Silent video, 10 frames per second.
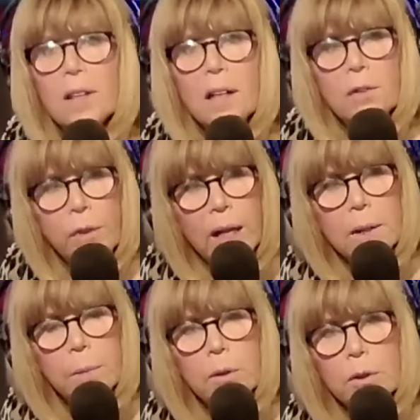that's
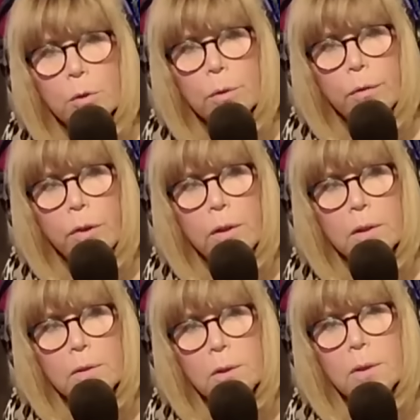valuable or truthful?
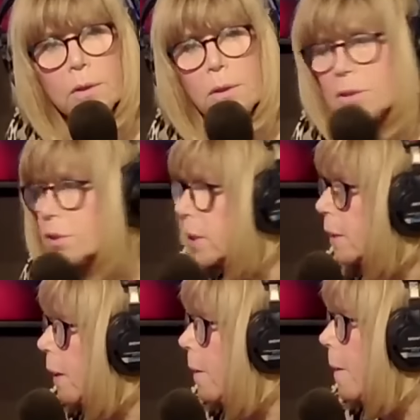Do you understand
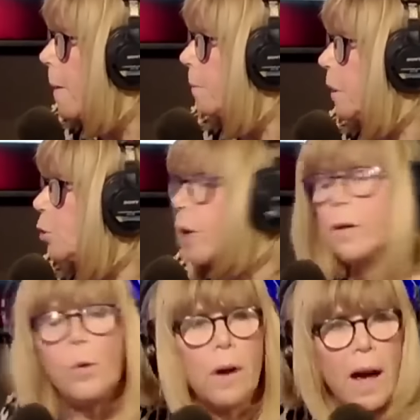that? Now, Trey
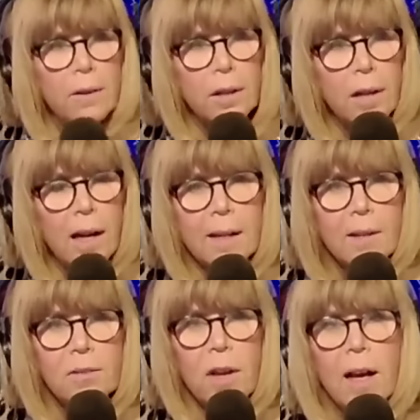Crowder, I got
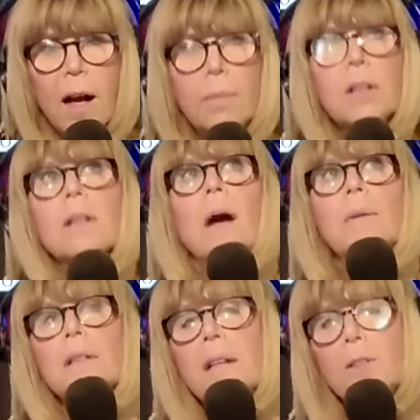to say, I'm
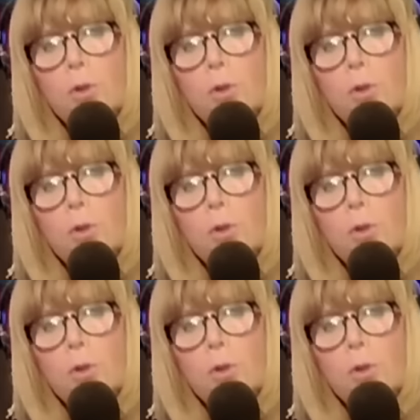gonna let